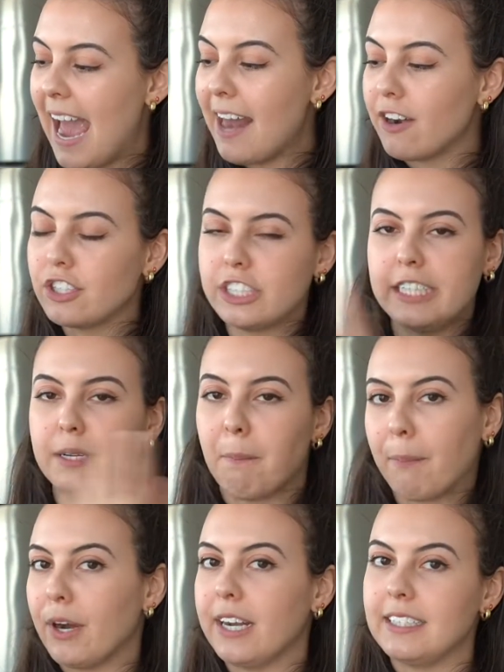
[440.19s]
Energy,
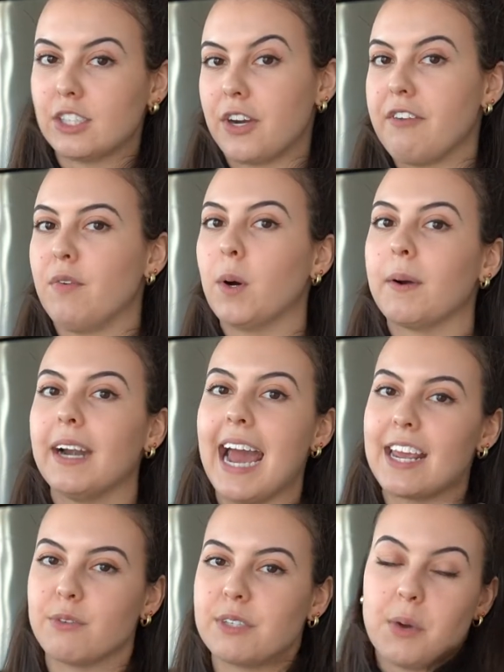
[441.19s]
pretty straightforward. I use